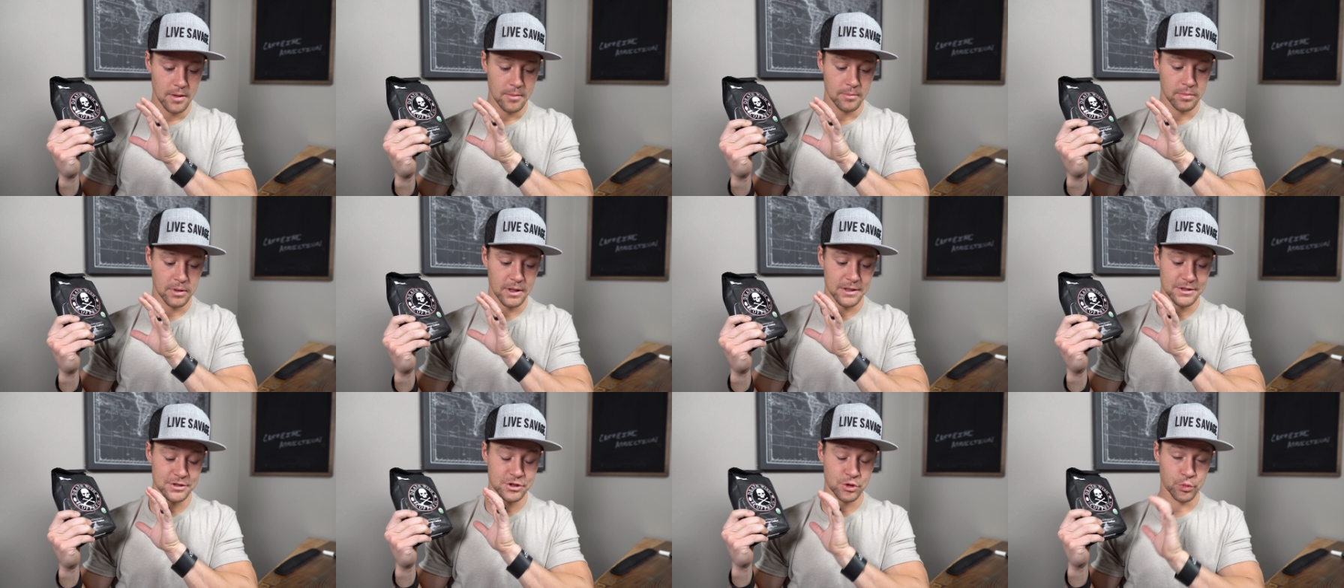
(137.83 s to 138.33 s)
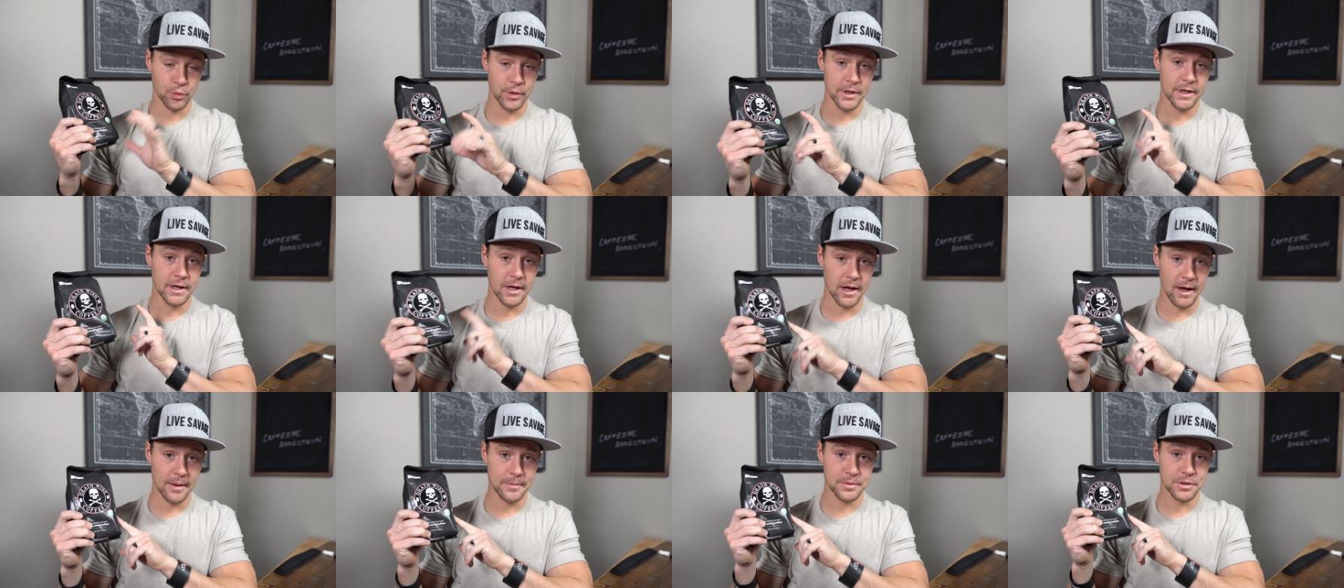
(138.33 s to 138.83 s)
plus three
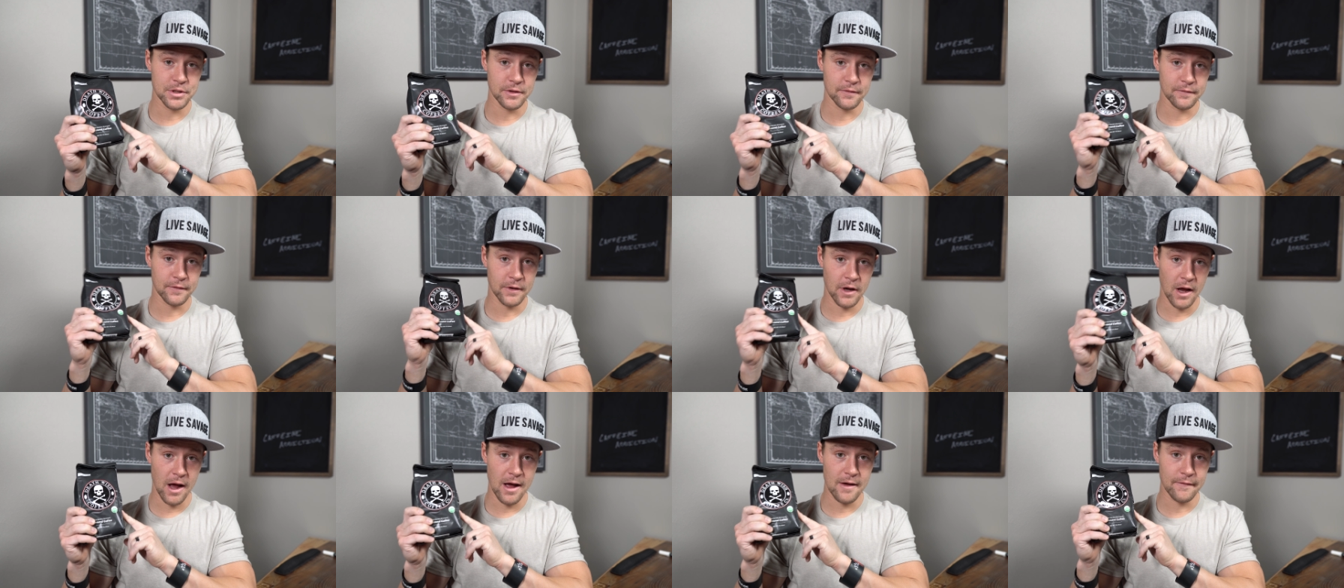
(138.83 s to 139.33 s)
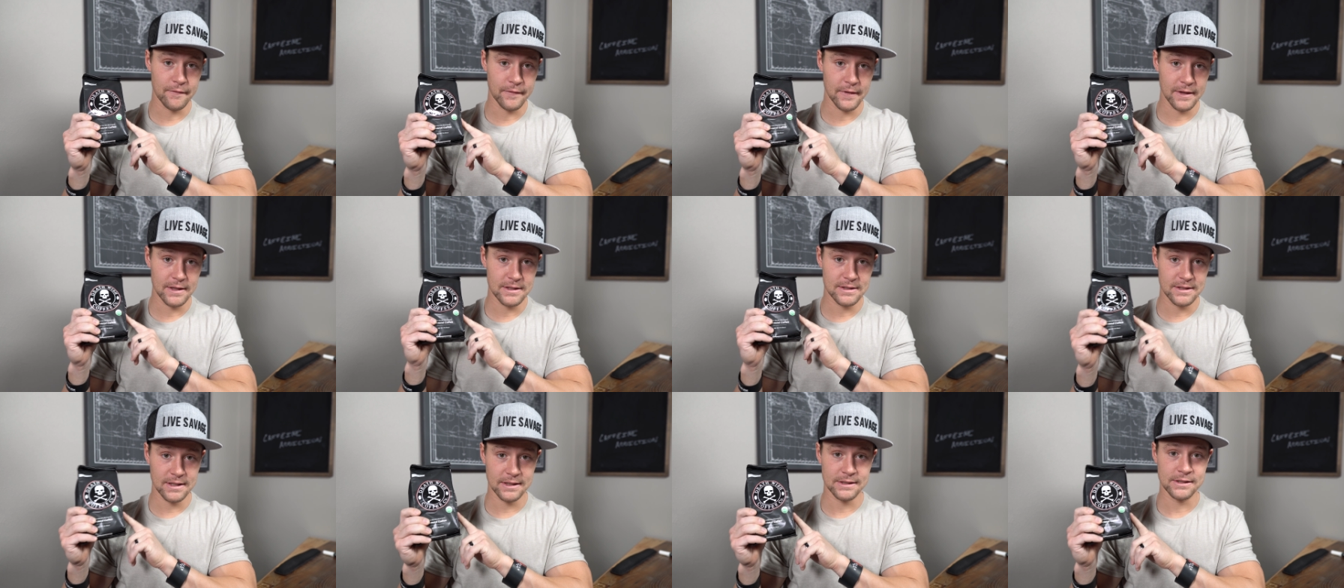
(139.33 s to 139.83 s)
cups of coffee
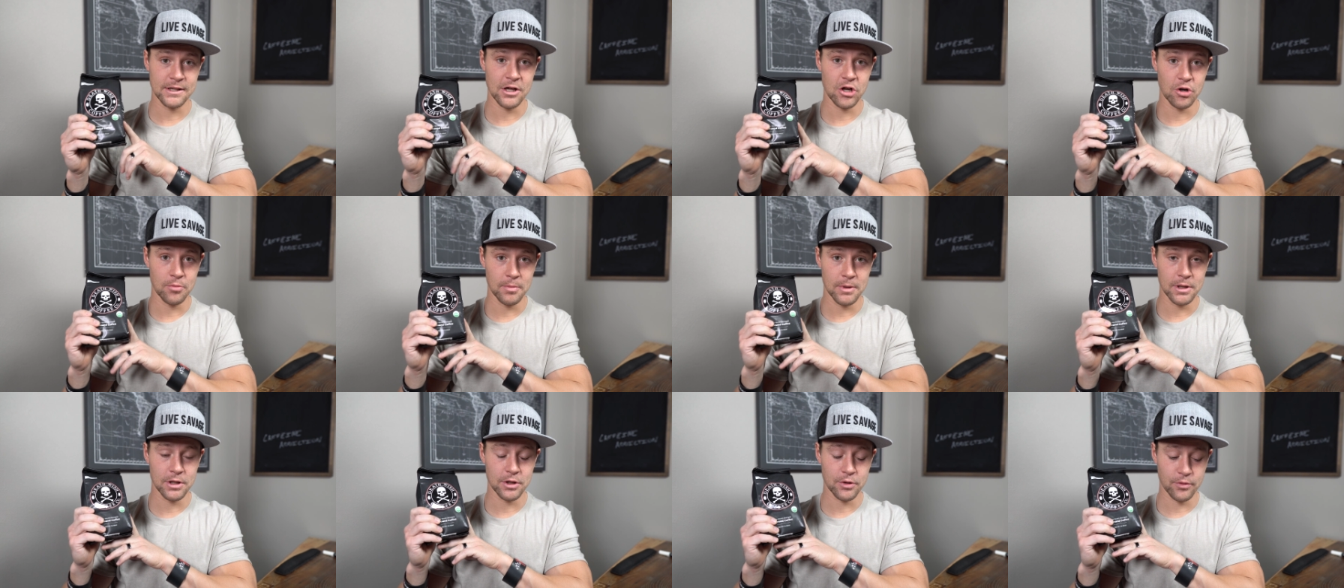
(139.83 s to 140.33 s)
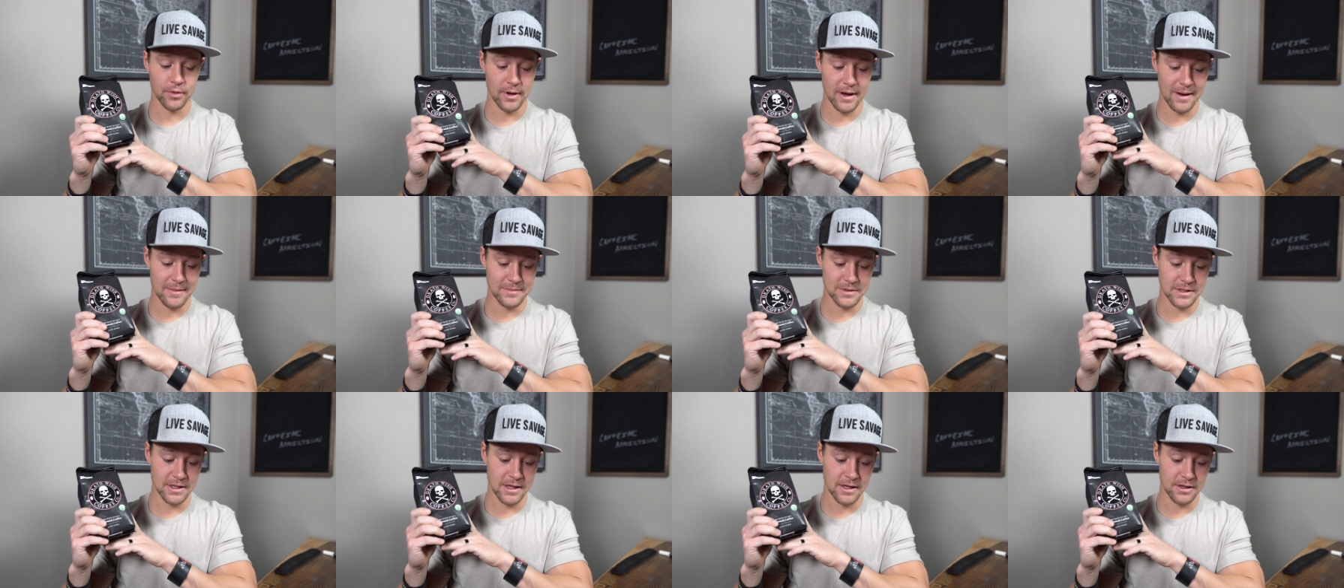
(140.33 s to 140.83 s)
at 600
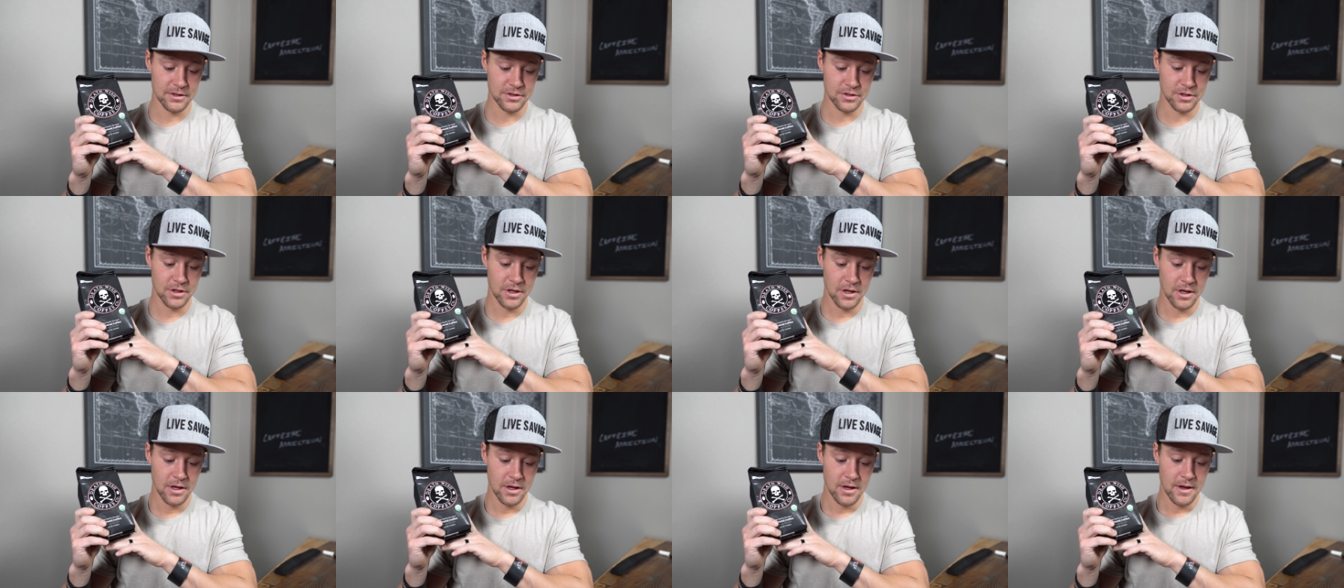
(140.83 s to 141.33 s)
milligrams each.